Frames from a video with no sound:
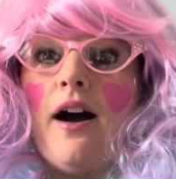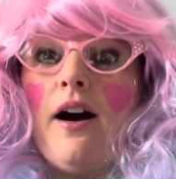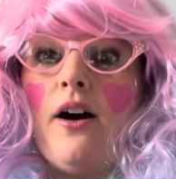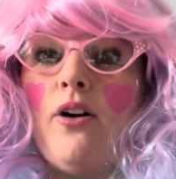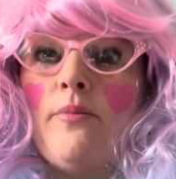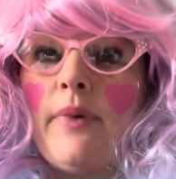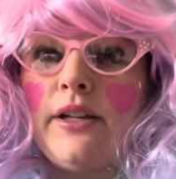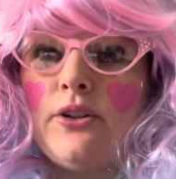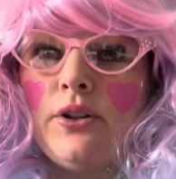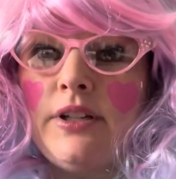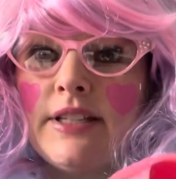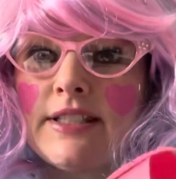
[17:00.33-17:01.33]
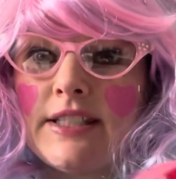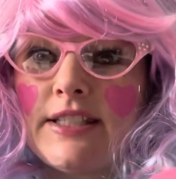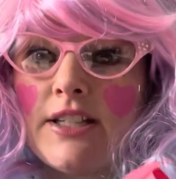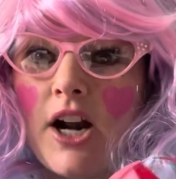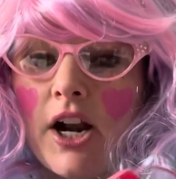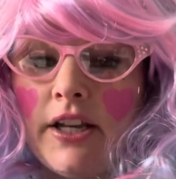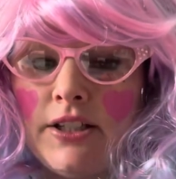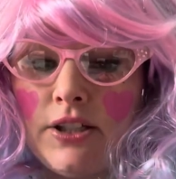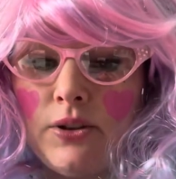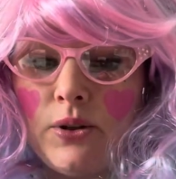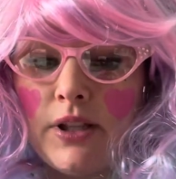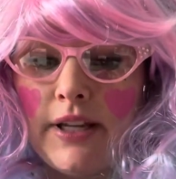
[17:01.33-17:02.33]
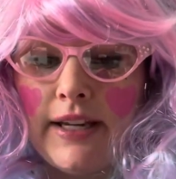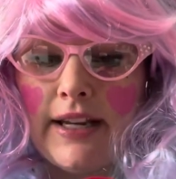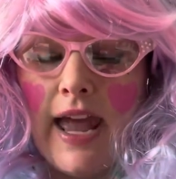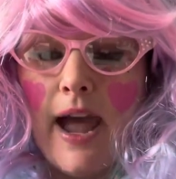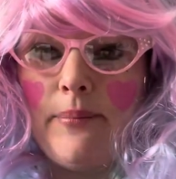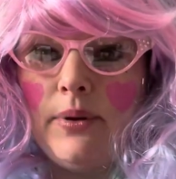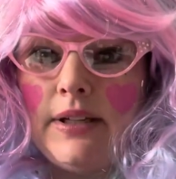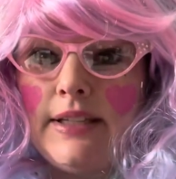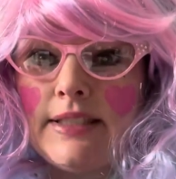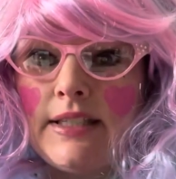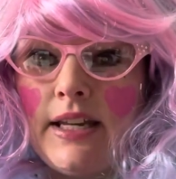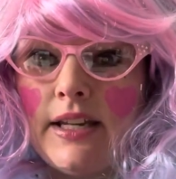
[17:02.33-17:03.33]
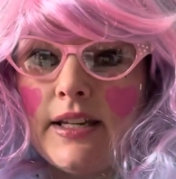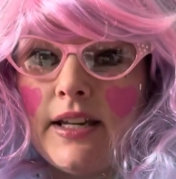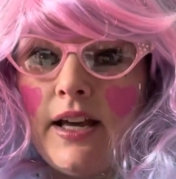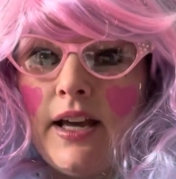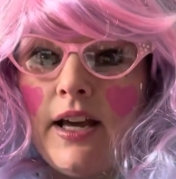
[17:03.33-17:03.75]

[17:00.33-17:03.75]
Oh my goodness, it's starting to look like an apple, isn't it?